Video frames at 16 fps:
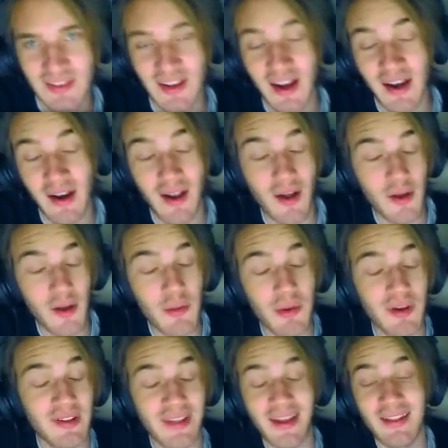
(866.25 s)
I know you
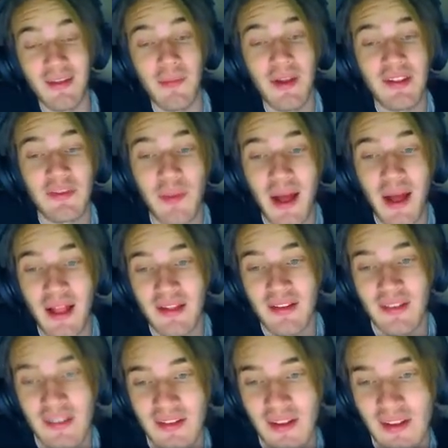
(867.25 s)
bros like them as well, so
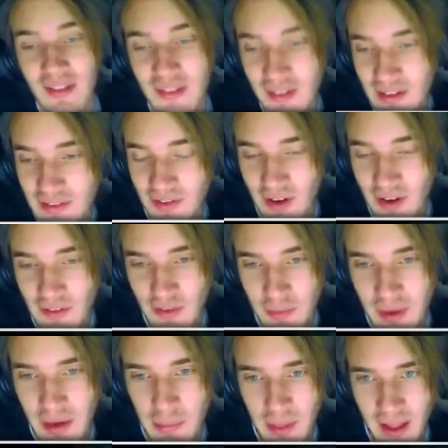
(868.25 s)
it's it's it's fun for me
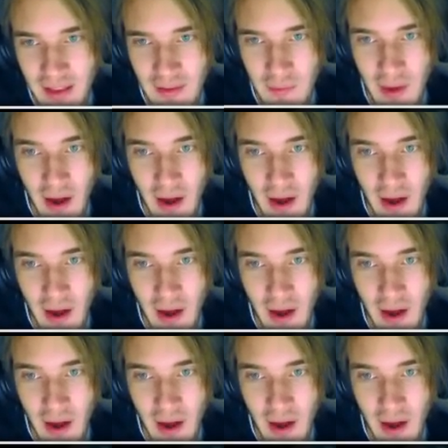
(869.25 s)
to play them.